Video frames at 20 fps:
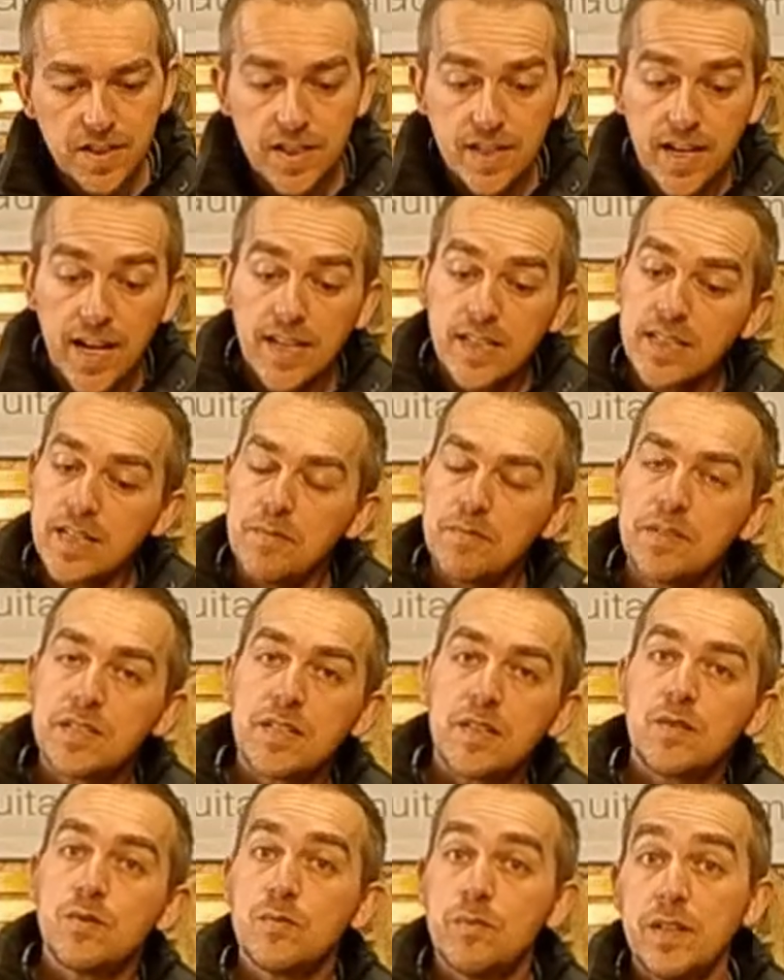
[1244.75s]
So the next
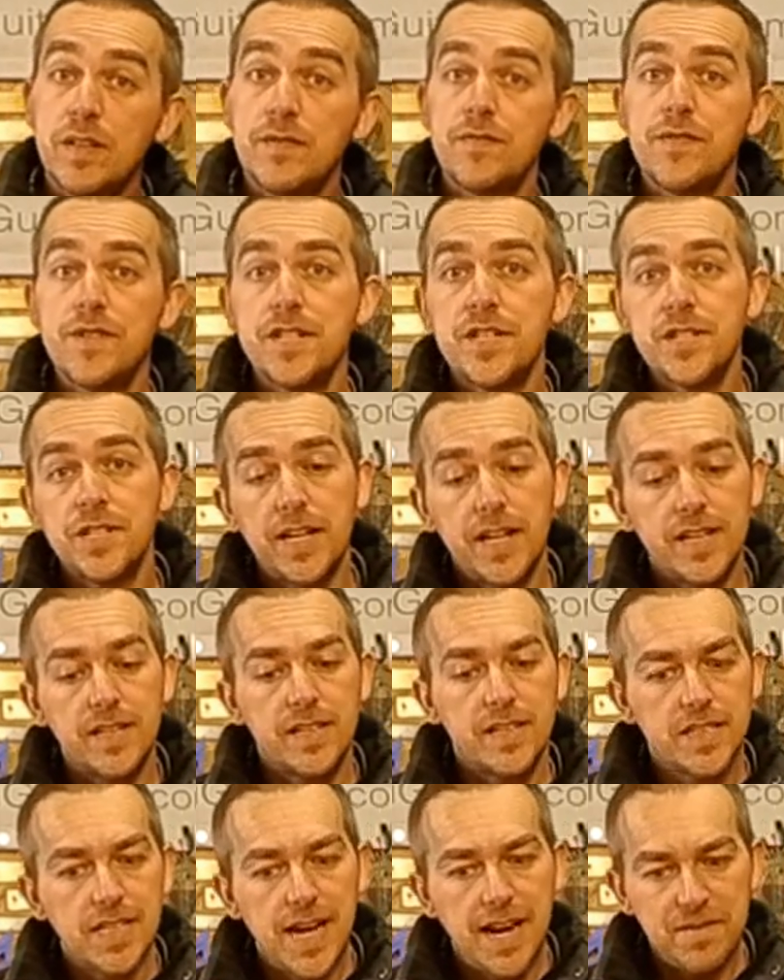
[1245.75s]
episode will be the finishing
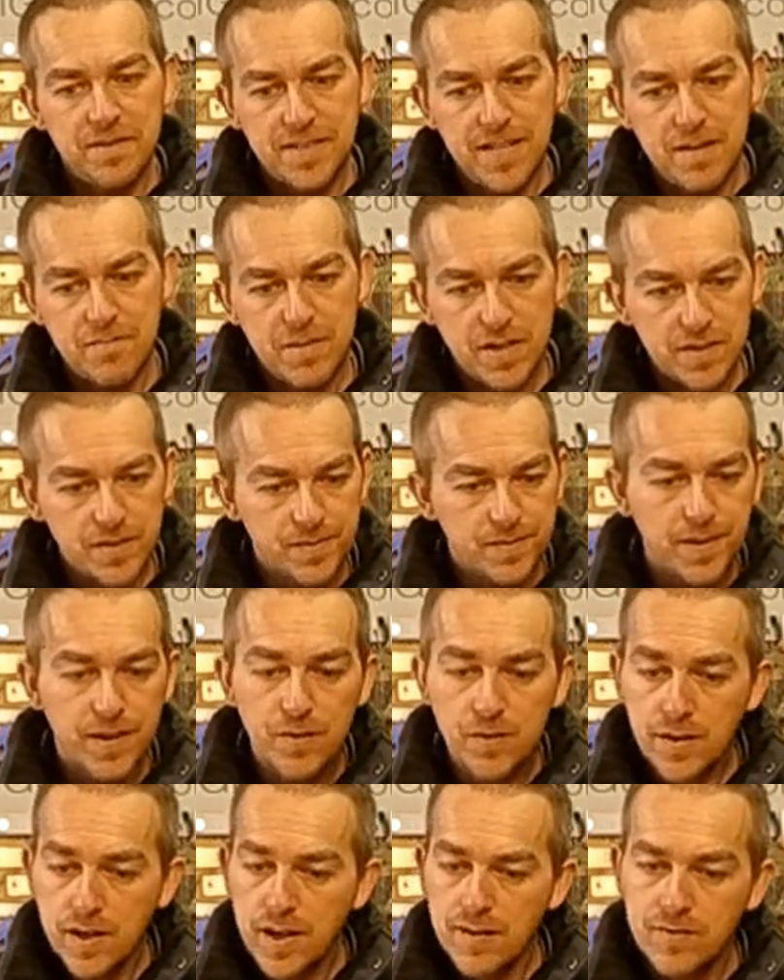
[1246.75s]
and the sound demo.
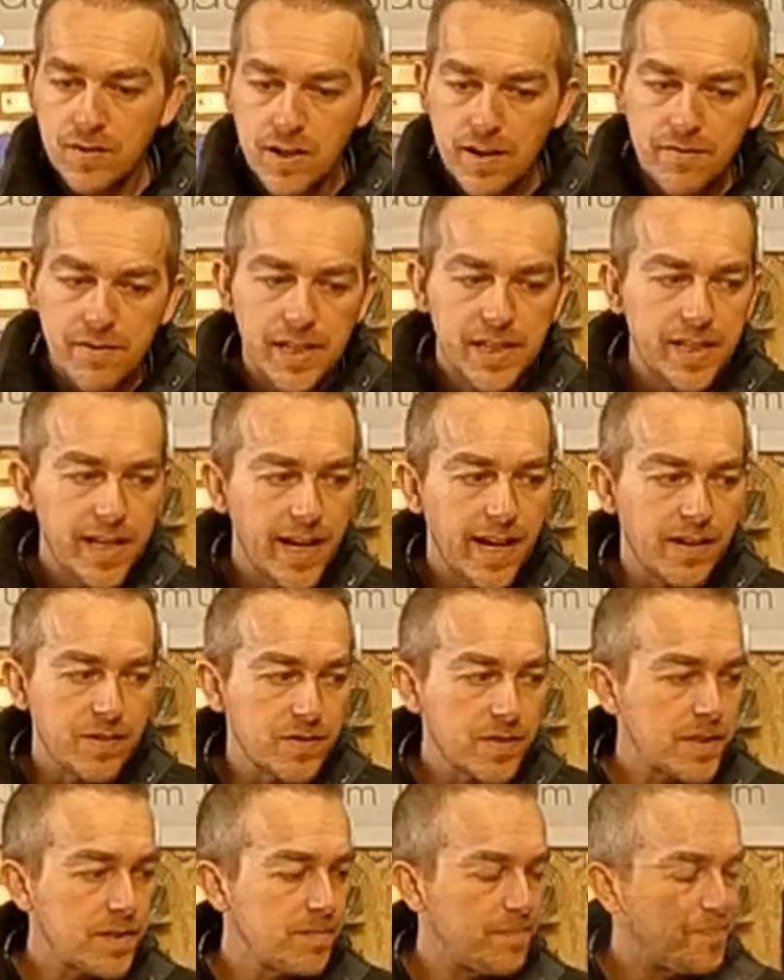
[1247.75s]
It will cover everything
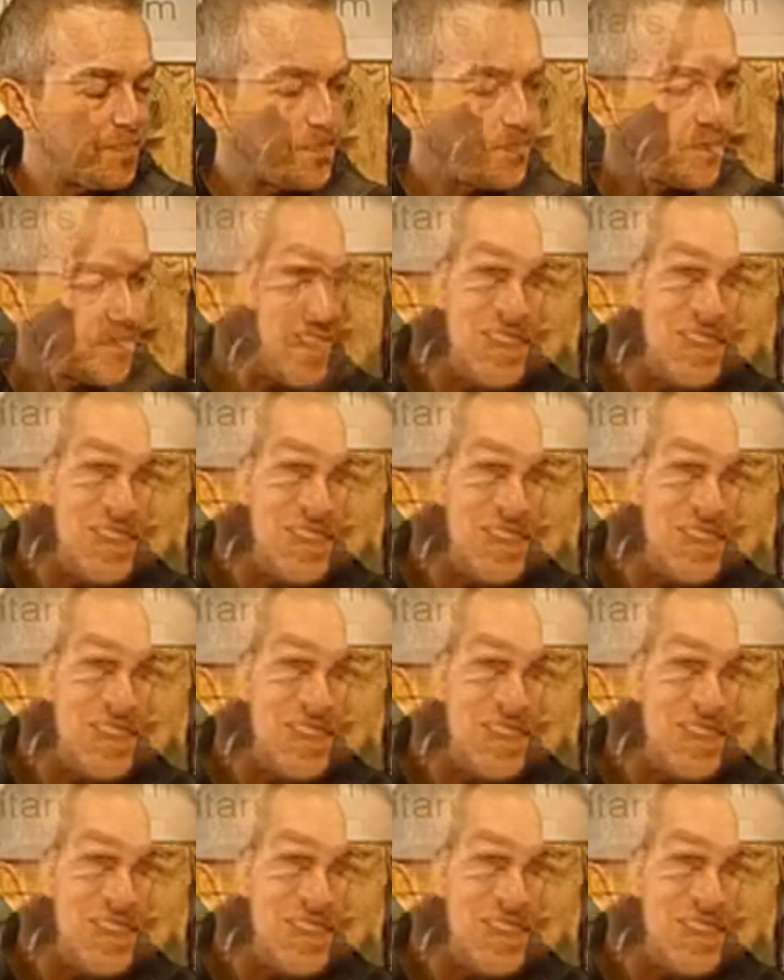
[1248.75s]
else.